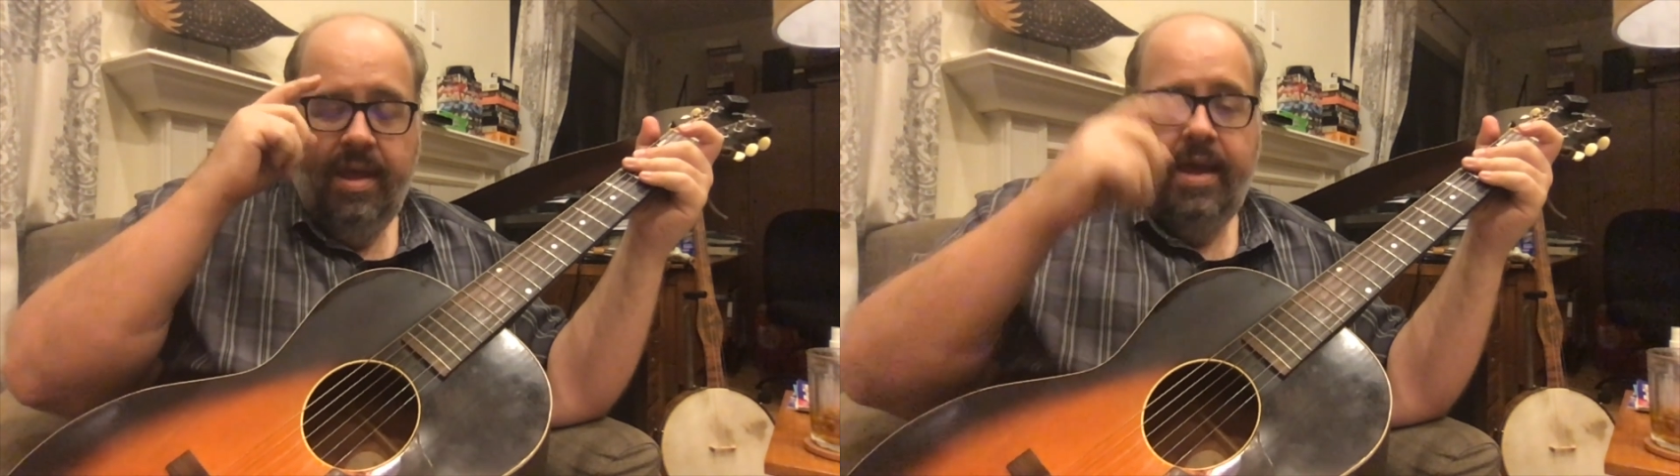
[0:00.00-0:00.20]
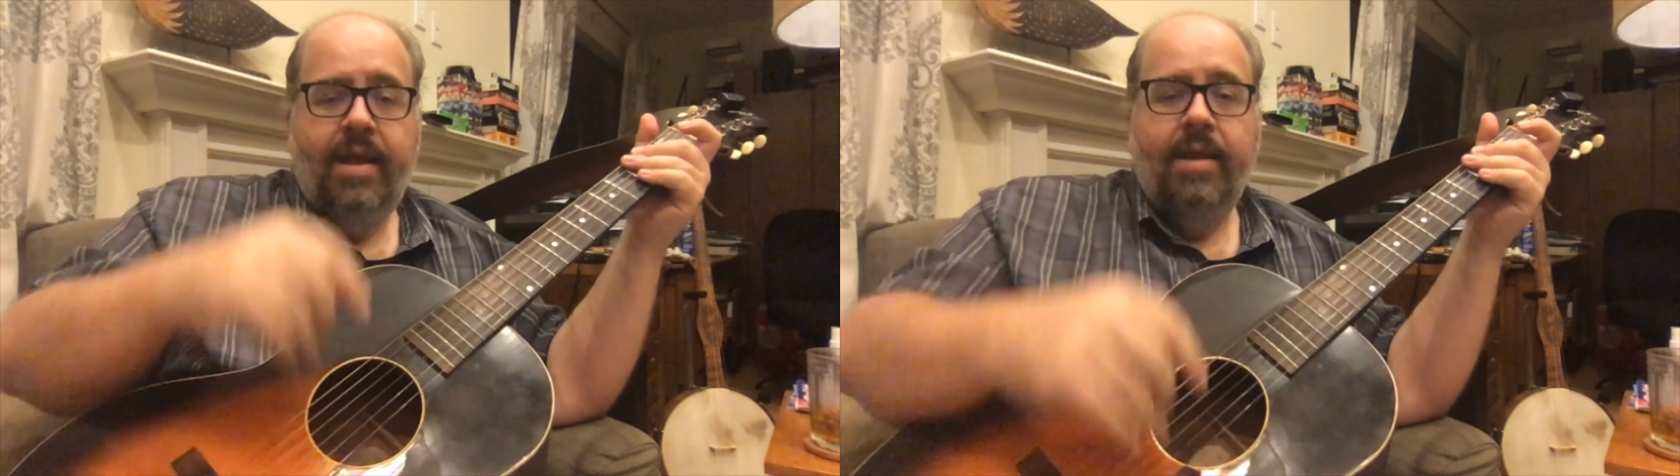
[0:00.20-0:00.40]

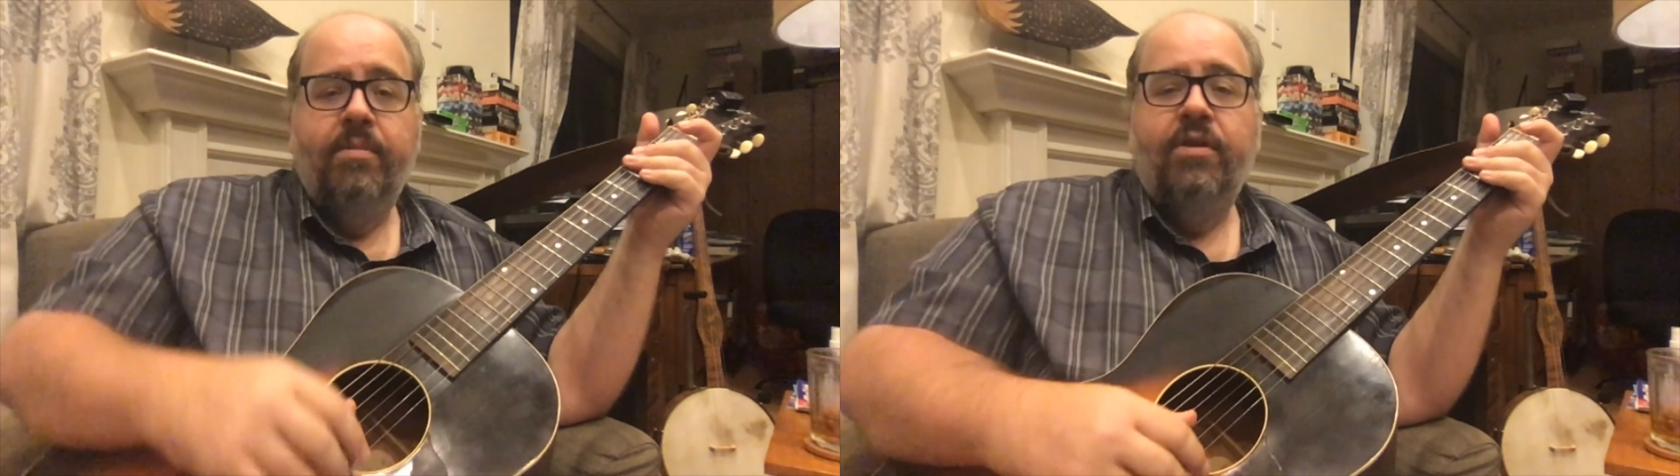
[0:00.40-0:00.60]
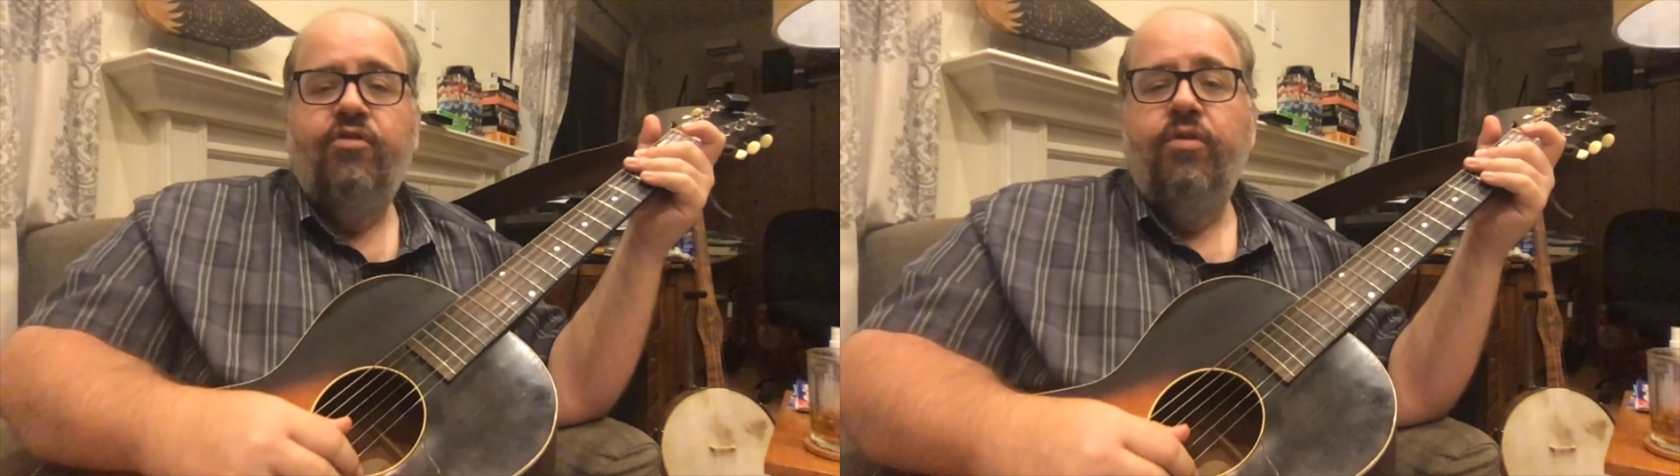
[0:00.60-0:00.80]
and I'm going
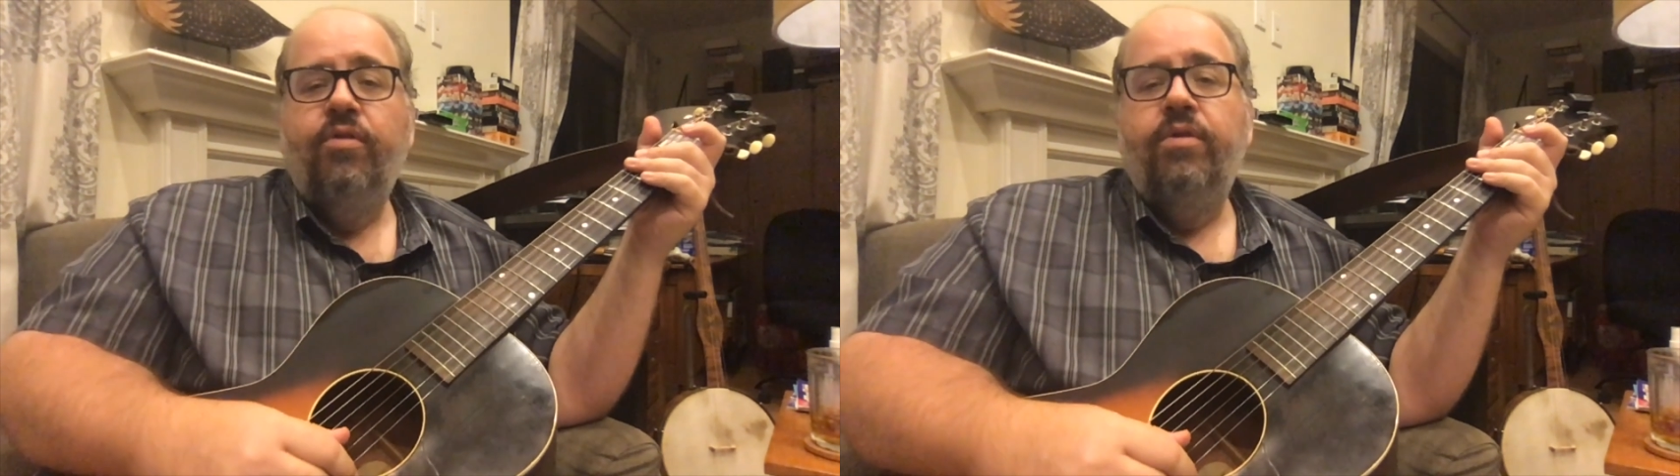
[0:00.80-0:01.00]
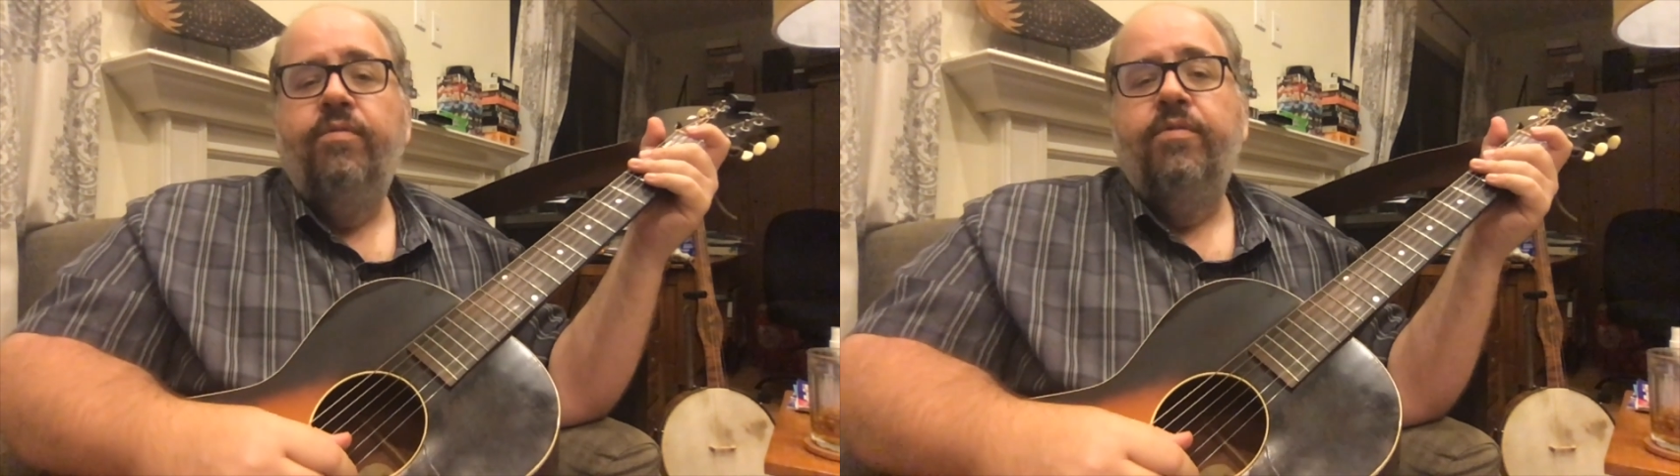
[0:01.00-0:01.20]
to show
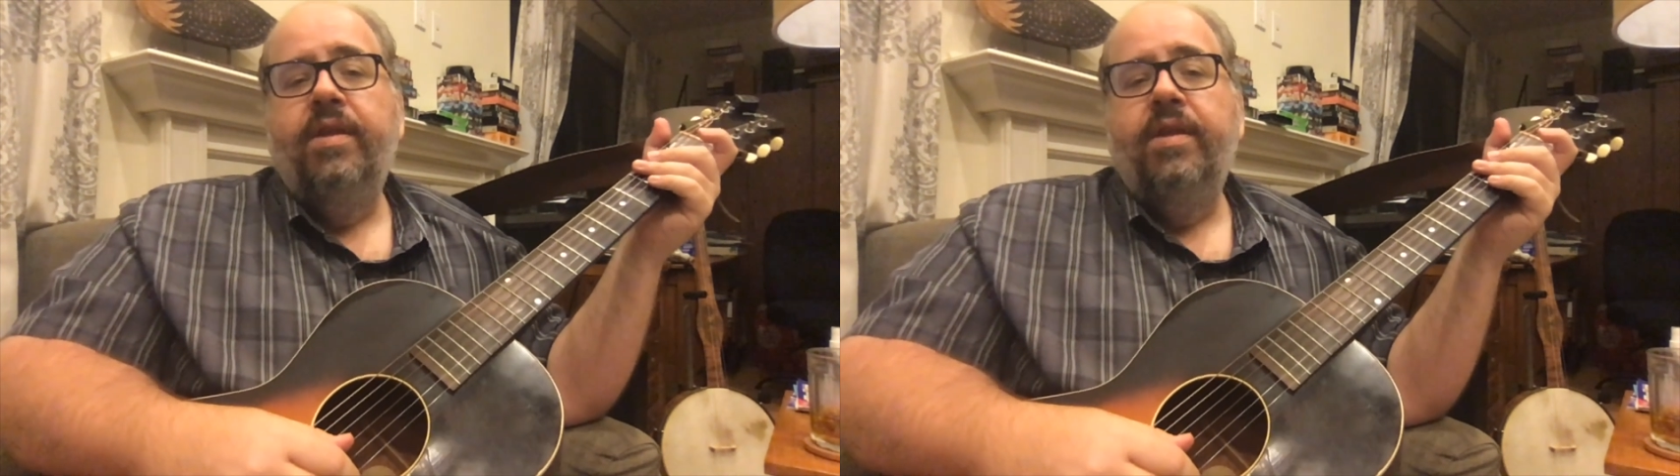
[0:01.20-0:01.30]
you for the